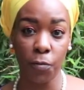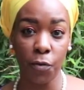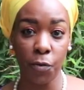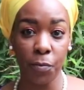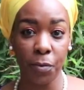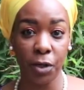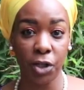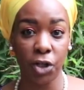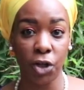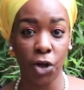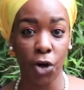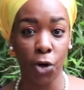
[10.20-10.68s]

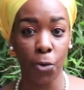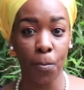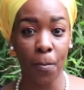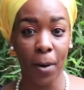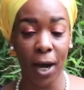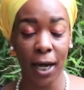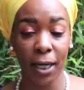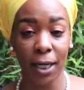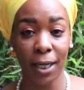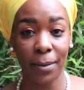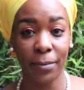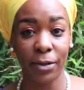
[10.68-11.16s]
Mumbi Show.
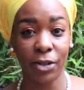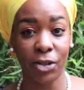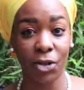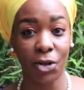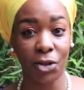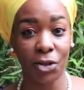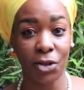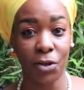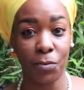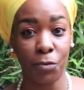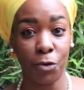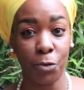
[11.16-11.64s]
My name is
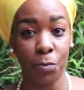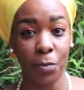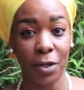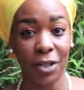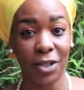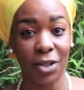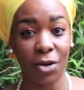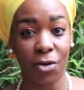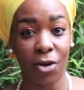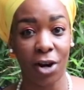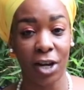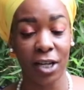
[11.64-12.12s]
Dr.
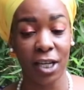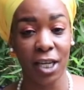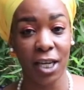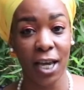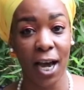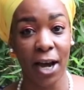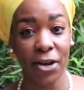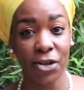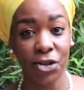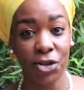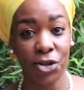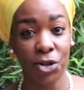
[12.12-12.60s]
MumbiSeraki.
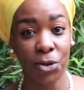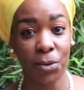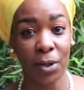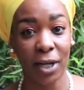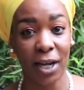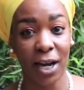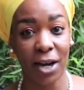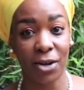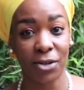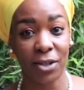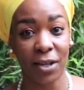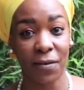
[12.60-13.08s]
How you doing?
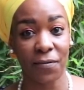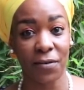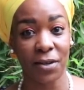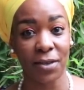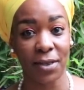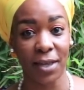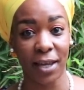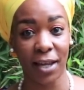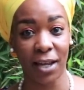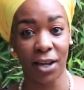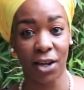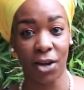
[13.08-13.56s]
How's
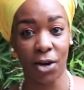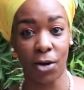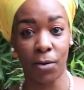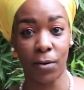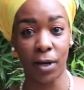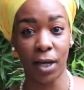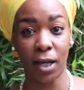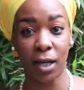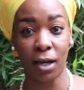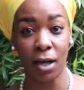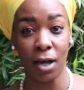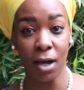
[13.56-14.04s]
everything
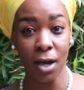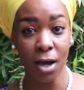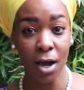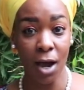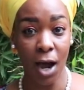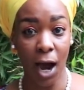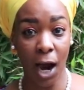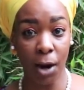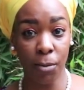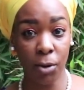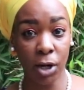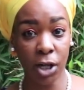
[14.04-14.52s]
going?
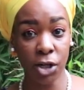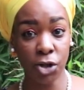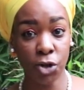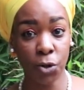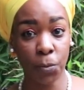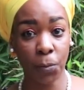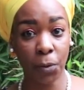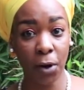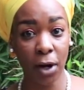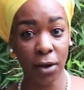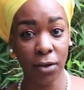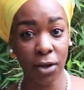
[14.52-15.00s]
I really do
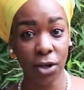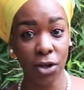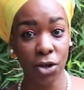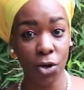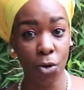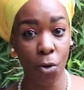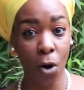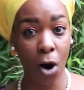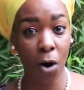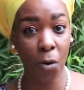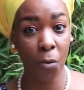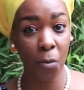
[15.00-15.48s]
pray that
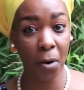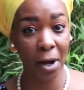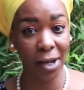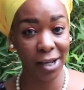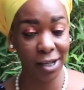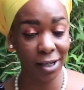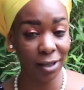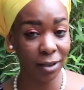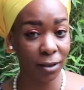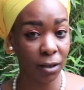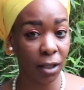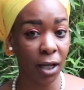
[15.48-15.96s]
you are
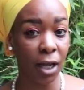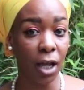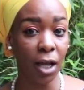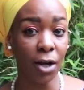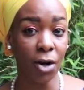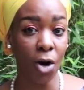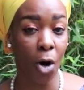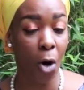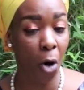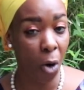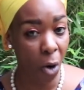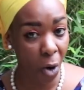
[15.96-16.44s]
well in
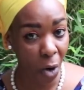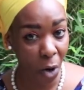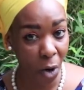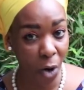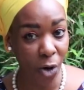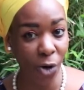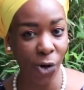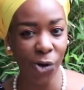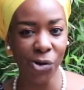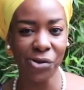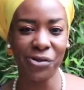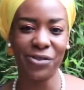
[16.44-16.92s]

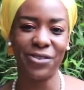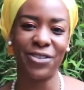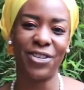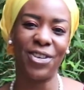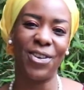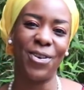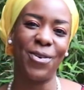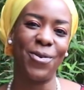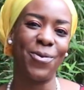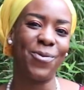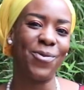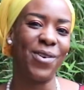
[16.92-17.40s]
all
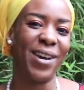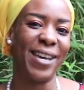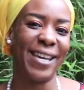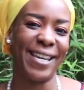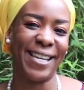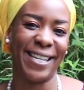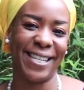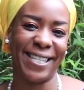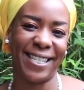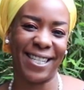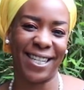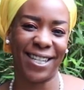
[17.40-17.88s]
your
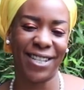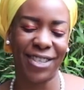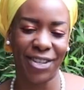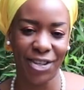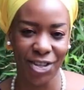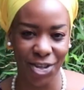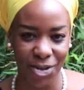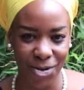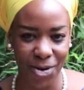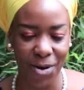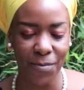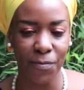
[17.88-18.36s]
ways and that
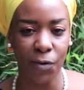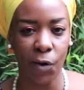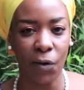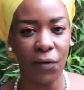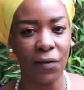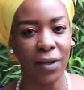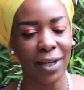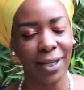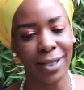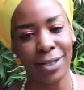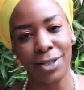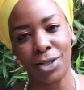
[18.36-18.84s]
you are
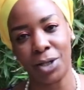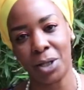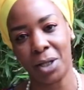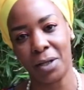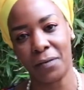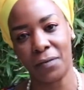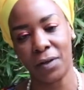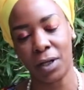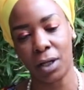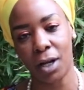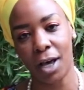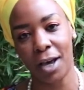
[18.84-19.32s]
moving into
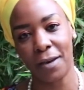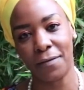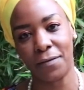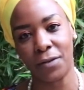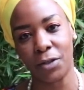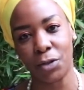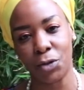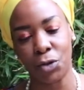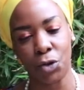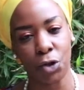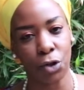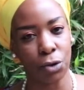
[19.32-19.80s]
living life
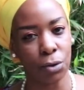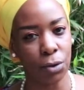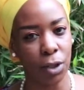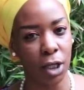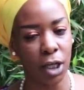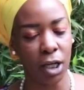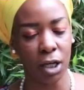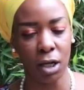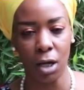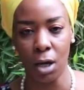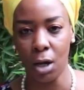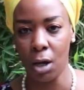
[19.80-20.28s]

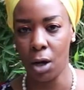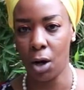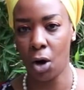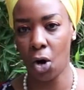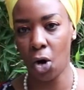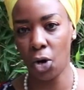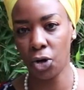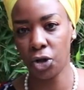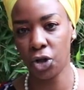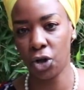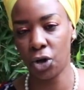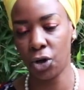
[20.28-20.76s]
truly
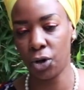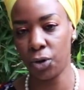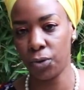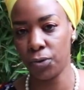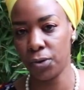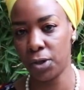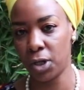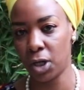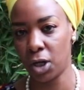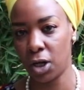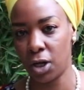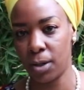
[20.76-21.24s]
on your own
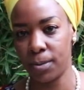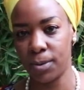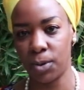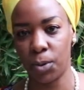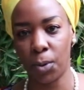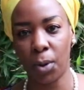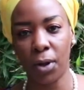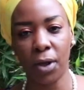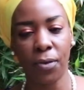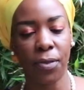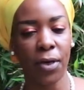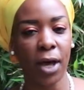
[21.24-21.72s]
terms.
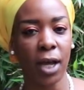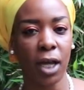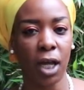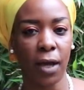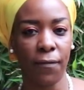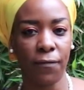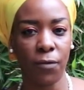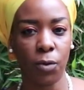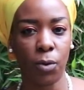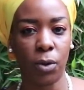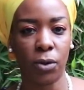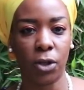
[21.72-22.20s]
We want to thank
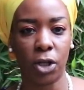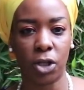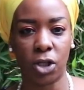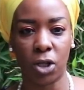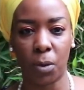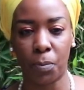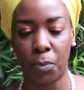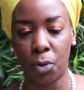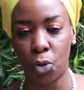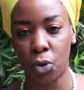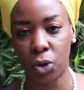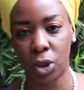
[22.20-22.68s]
everyone that
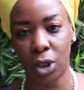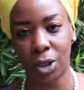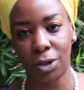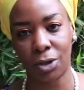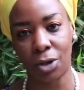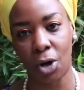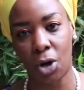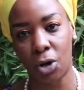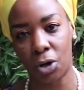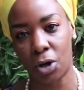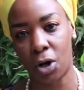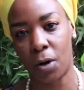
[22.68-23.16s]
supports us
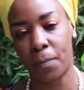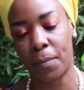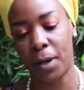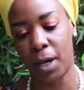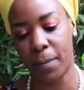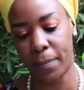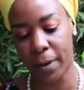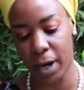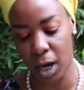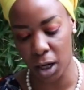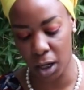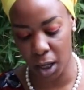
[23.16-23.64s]
on our
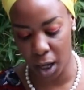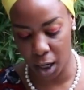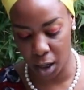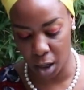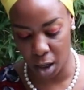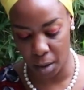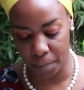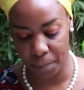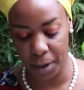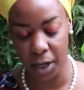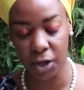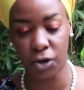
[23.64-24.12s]
PayPal and
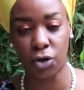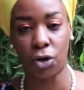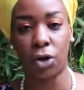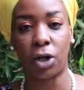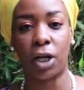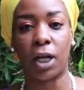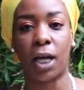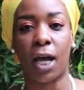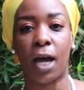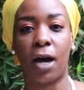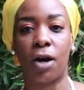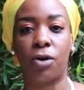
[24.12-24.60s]
our Patreon
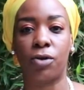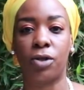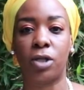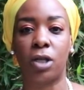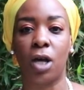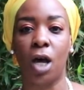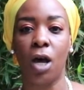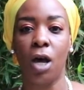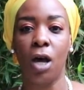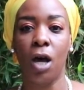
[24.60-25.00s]
accounts.